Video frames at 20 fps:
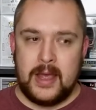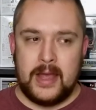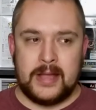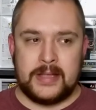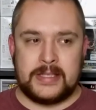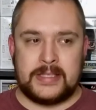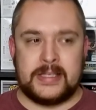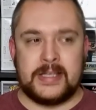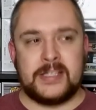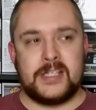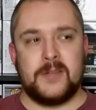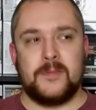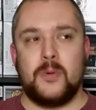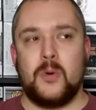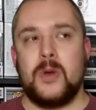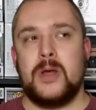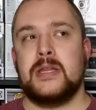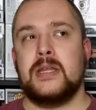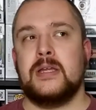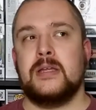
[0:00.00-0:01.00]
It's
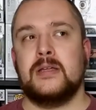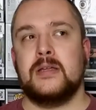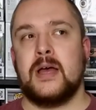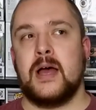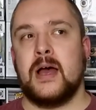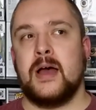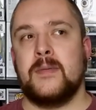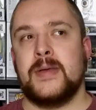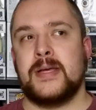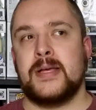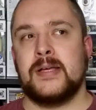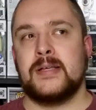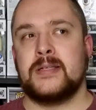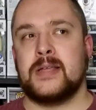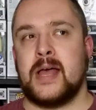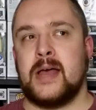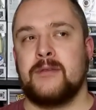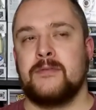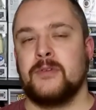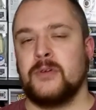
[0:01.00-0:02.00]
disappointing because
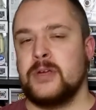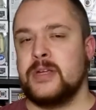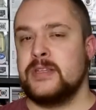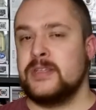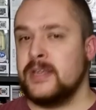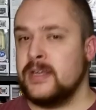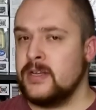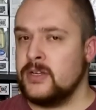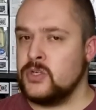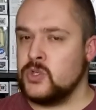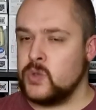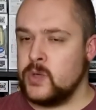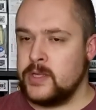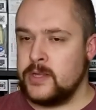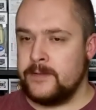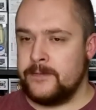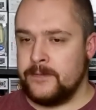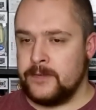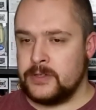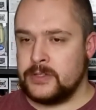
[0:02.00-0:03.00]
I really did enjoy
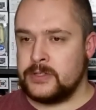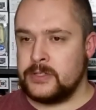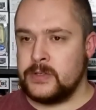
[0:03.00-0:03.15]
the first